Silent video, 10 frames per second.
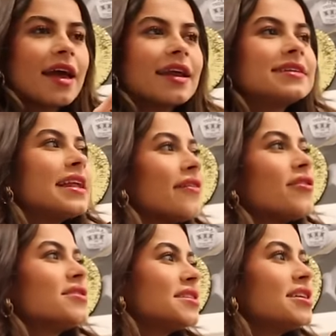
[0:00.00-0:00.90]
And I
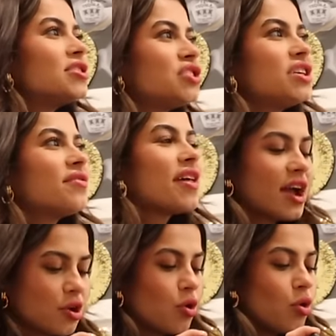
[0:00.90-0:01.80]
never did achieve
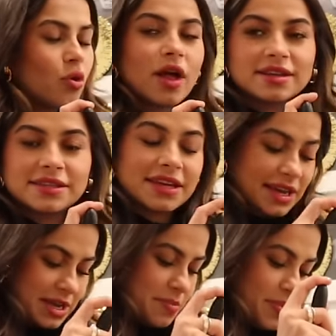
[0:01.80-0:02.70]
that goal as a
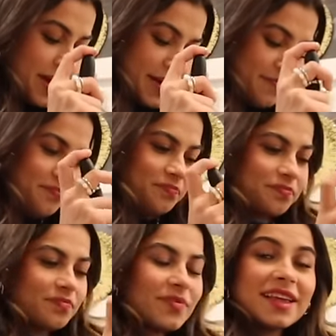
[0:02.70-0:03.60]
kid, but
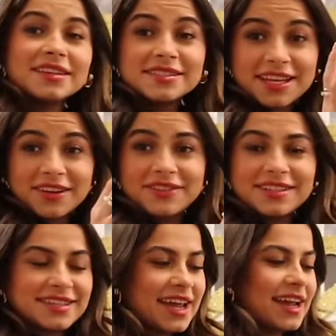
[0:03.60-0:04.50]
safe to
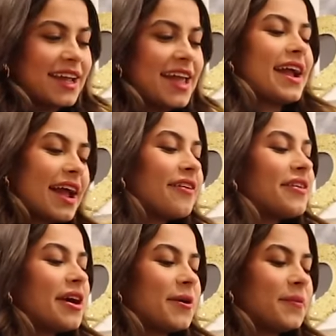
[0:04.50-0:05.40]
say I have
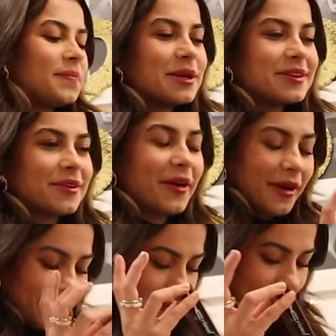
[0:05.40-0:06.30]
now.
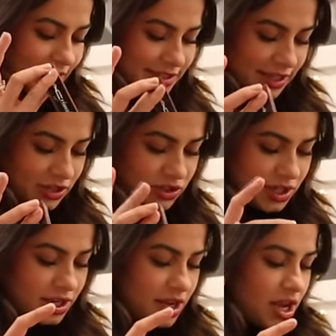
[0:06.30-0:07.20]
During our
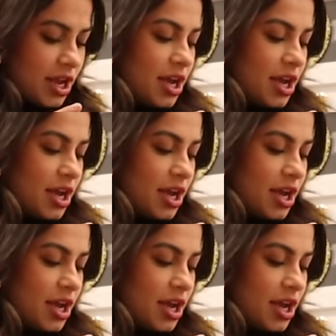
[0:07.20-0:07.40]
meditation,